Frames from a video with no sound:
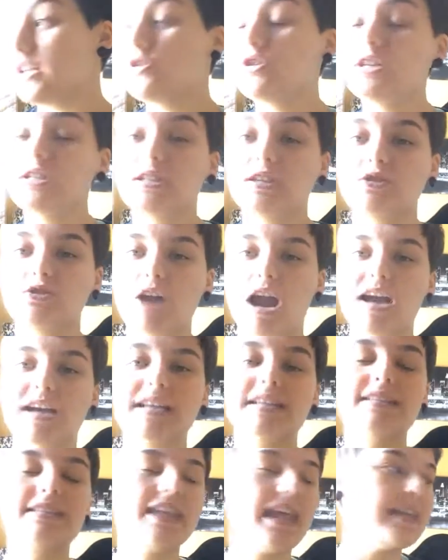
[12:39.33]
Dungeons &
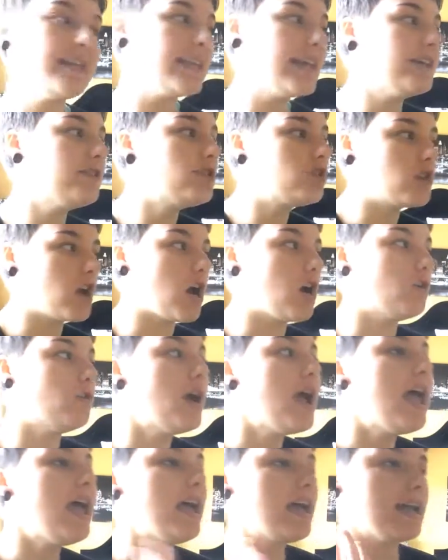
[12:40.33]
Dragons, then this show
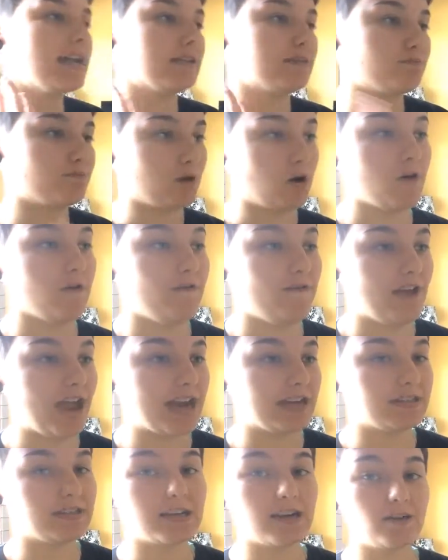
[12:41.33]
is
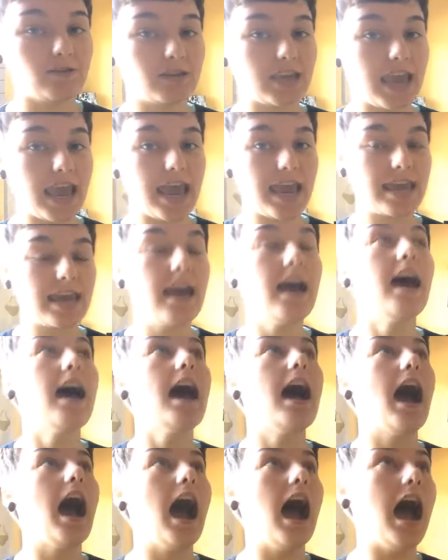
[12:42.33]
perfect, okay?
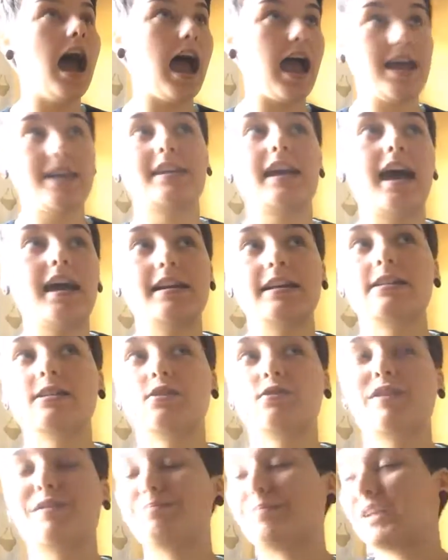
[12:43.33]
I got
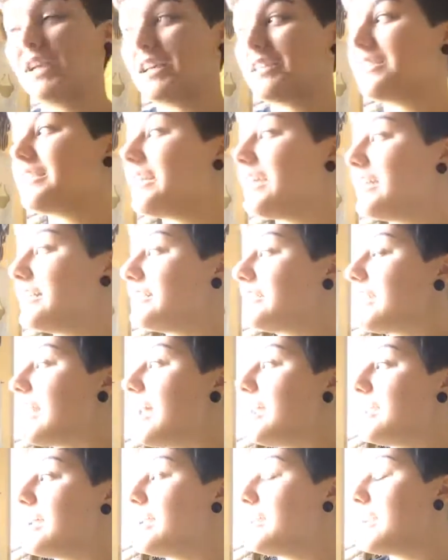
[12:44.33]
into it because of the
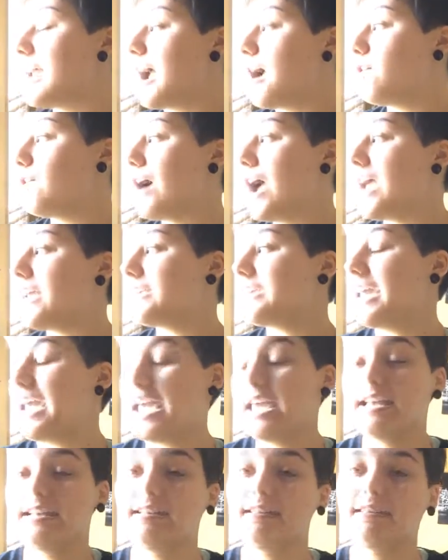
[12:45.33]
internet, and now I
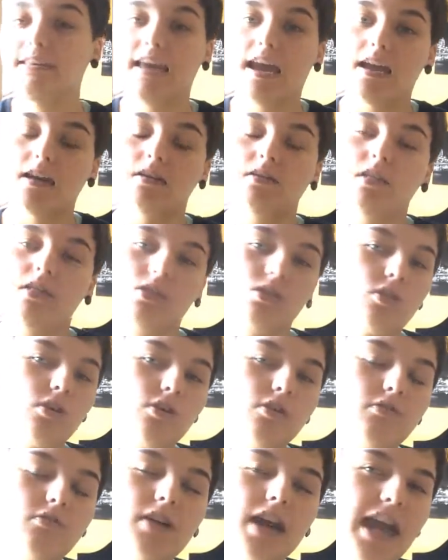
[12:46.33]
can't get
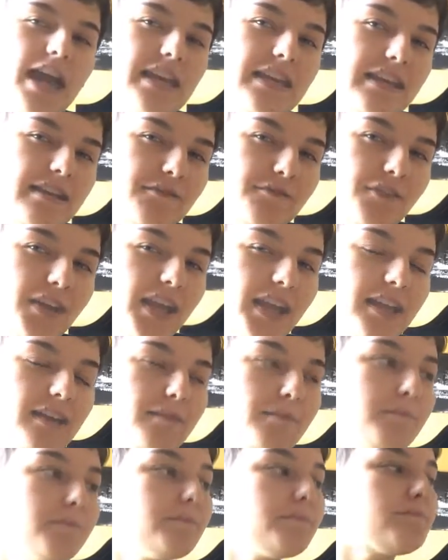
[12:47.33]
through anything.
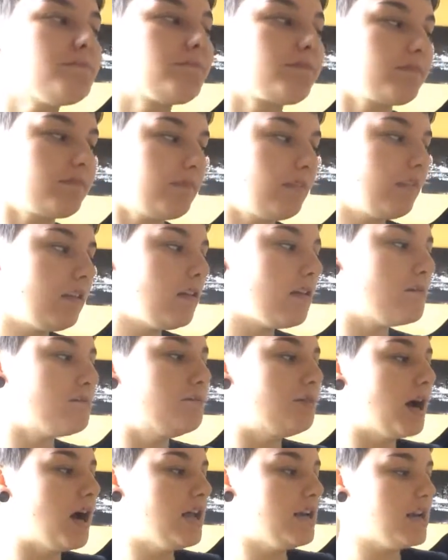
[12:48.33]

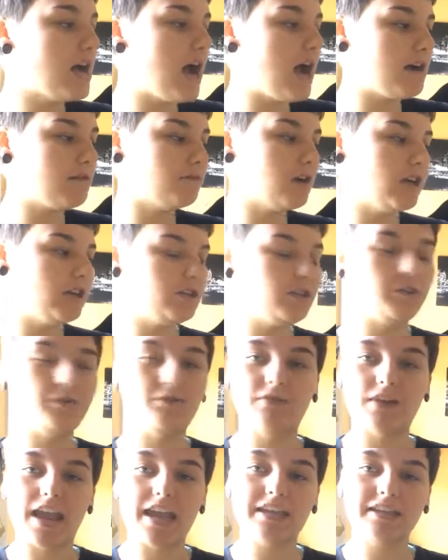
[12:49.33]
But I want to
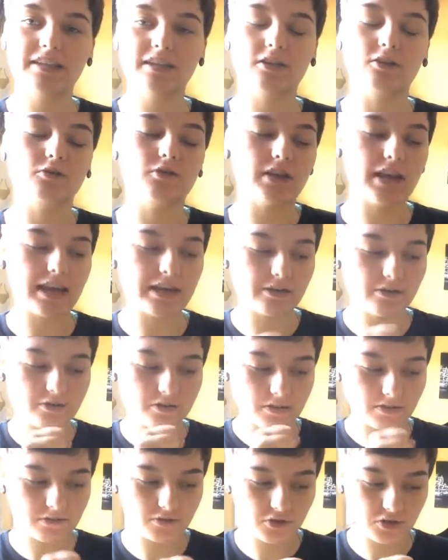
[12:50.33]
thank the
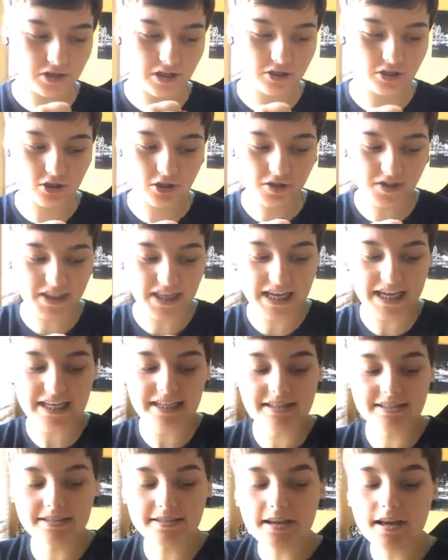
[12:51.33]
creators of Stranger
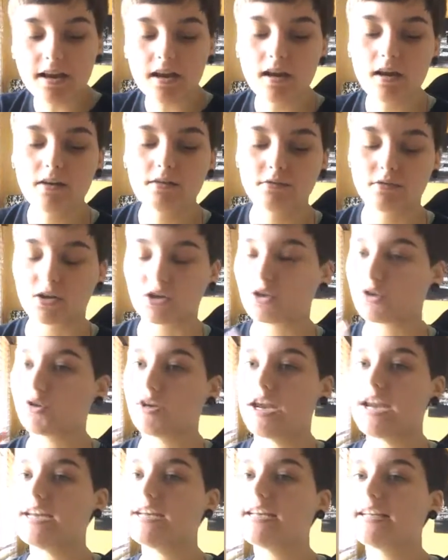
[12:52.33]
Things for
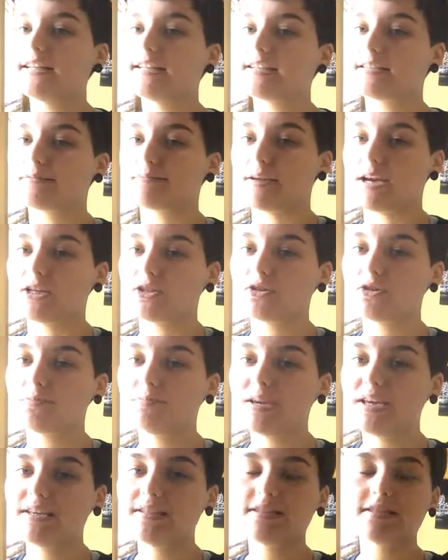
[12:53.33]
creating this
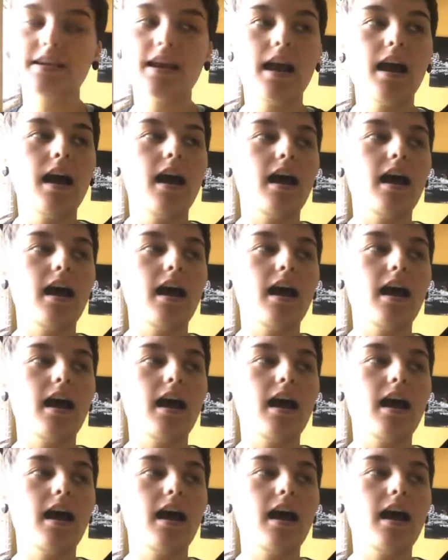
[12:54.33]
masterpiece.